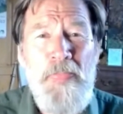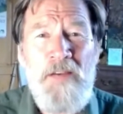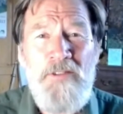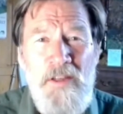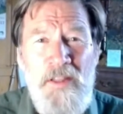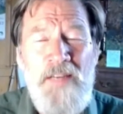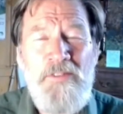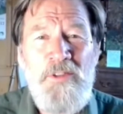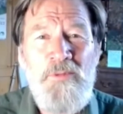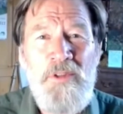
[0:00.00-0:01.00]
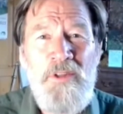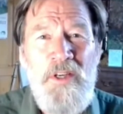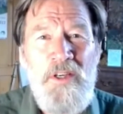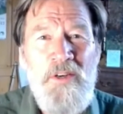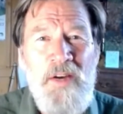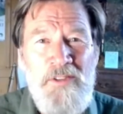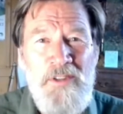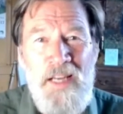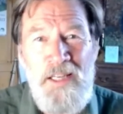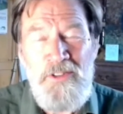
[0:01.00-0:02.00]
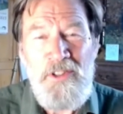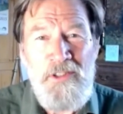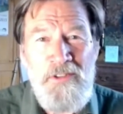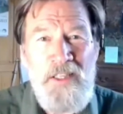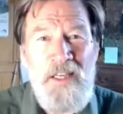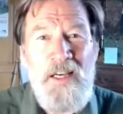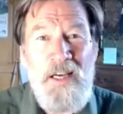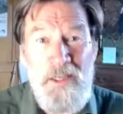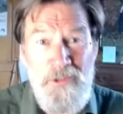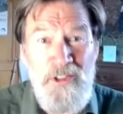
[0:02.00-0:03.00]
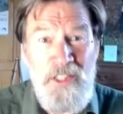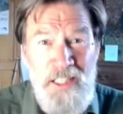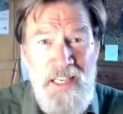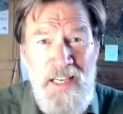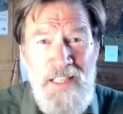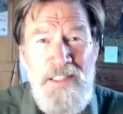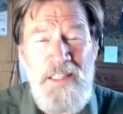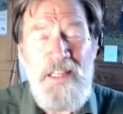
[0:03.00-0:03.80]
I'd rather have someone who has a lousy degree and really cares,